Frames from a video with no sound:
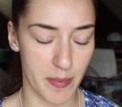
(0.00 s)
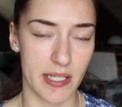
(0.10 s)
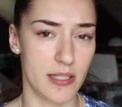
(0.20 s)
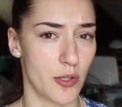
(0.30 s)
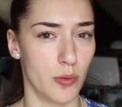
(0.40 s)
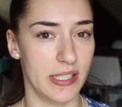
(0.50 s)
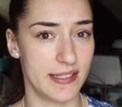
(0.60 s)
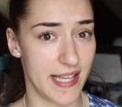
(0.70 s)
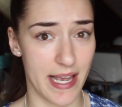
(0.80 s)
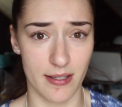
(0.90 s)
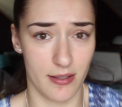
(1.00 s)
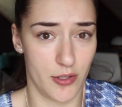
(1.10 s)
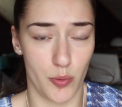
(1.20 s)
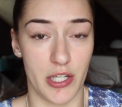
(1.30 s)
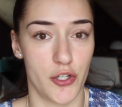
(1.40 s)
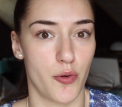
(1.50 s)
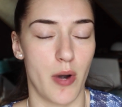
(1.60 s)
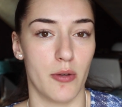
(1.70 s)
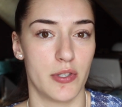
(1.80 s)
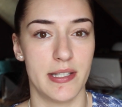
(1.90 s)
but it's only 10 Swedish
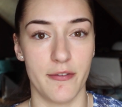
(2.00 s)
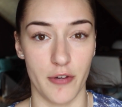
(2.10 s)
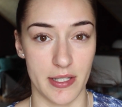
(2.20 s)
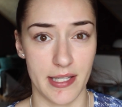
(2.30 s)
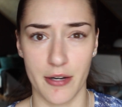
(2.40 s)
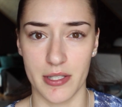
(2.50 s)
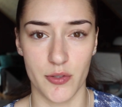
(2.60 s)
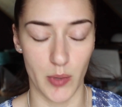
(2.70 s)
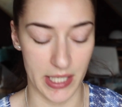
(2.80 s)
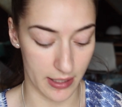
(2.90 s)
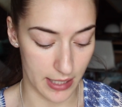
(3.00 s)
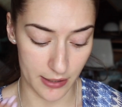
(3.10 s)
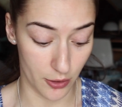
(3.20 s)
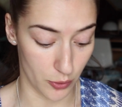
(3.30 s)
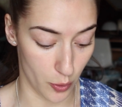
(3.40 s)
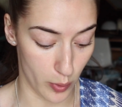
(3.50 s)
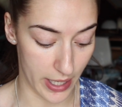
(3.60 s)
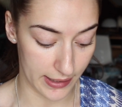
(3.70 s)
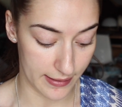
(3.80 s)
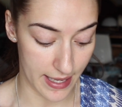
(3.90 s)
crowns difference here in Sweden. I don't know
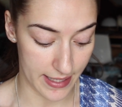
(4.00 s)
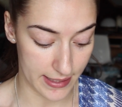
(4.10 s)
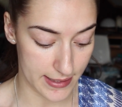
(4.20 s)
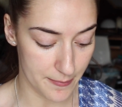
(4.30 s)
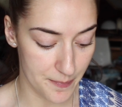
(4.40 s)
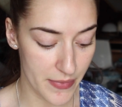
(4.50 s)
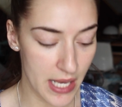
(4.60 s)
why that is.